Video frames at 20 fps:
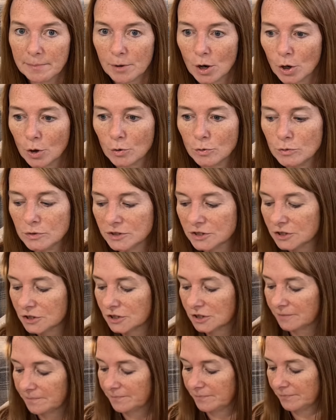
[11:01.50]
Post,
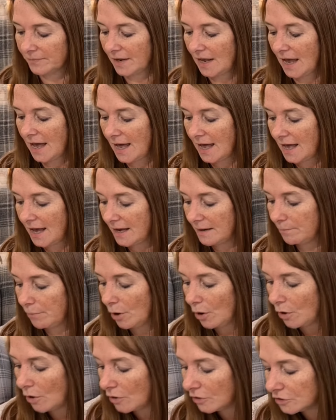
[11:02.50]
I
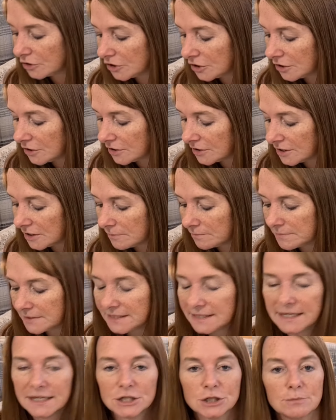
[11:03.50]
bought some
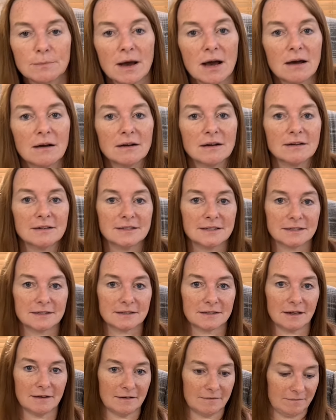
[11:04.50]
stitch markers
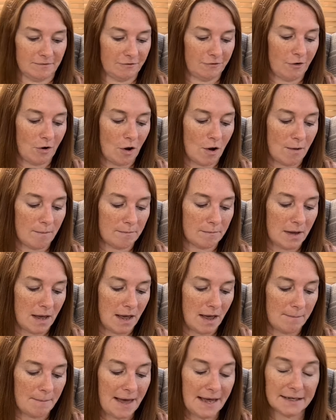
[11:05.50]
from
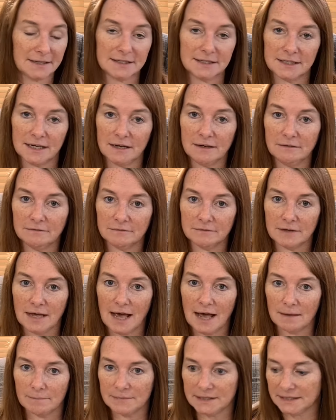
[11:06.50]
Amanda
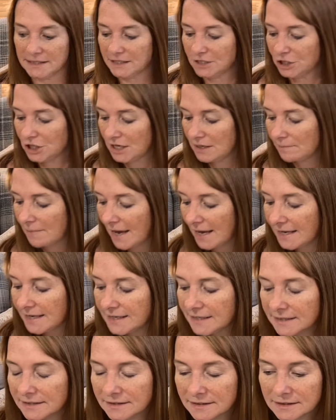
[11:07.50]
at Mrs. G
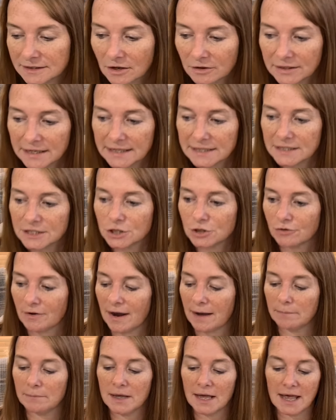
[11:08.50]
Makes on
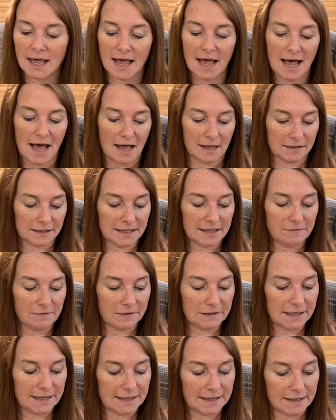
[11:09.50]
Instagram. I'll leave a
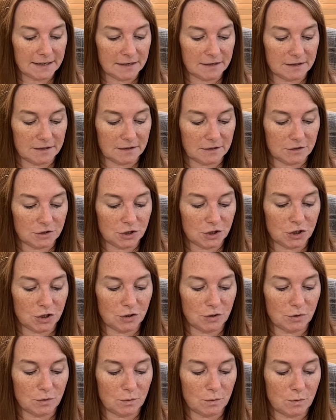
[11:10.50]
link
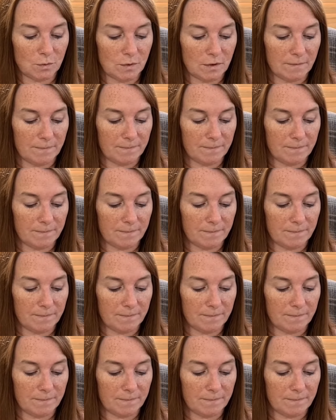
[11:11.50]
to